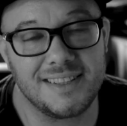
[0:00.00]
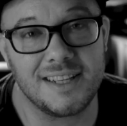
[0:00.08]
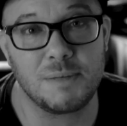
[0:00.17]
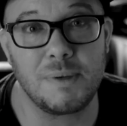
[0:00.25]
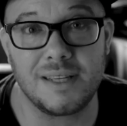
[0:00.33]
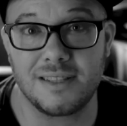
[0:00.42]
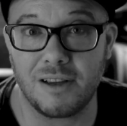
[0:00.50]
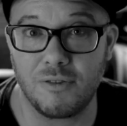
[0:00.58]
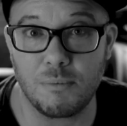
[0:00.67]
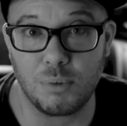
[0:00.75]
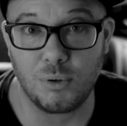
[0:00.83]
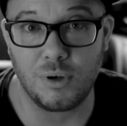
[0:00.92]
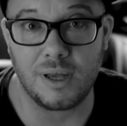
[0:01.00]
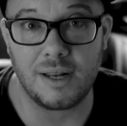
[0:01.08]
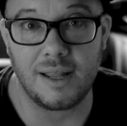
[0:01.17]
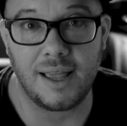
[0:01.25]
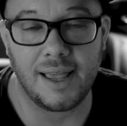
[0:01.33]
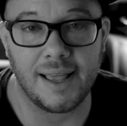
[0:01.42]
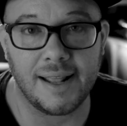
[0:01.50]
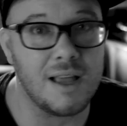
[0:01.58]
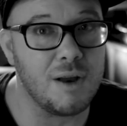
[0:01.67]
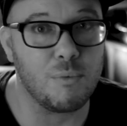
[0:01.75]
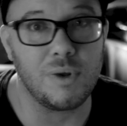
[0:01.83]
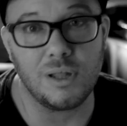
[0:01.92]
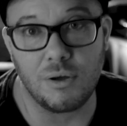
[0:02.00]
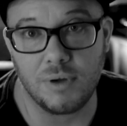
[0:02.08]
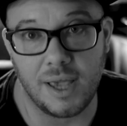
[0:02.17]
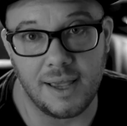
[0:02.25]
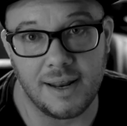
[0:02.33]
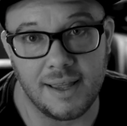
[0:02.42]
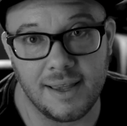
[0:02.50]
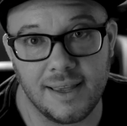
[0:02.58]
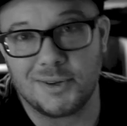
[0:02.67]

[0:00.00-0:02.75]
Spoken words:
since being self-employed and relocating.